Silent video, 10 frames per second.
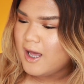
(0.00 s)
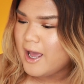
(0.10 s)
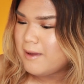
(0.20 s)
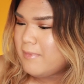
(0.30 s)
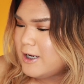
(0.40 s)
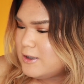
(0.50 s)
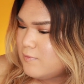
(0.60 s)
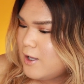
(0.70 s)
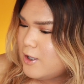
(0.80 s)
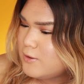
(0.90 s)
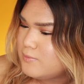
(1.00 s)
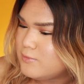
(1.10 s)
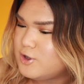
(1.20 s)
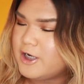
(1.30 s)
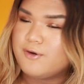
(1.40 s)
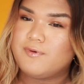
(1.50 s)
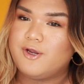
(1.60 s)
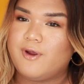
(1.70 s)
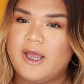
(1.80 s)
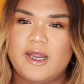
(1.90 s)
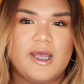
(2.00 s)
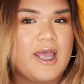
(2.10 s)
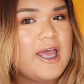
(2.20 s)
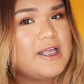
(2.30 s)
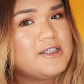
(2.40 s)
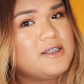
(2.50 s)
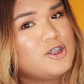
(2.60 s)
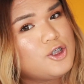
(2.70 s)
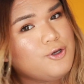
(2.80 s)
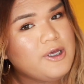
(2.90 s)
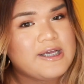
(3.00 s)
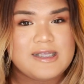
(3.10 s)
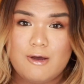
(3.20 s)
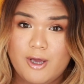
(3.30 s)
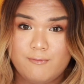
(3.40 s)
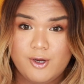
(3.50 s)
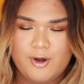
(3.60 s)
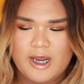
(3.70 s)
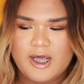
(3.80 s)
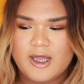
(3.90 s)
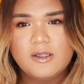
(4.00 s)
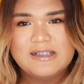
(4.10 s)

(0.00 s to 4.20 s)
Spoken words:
I might as well try to recreate it and show you guys how I recreate it.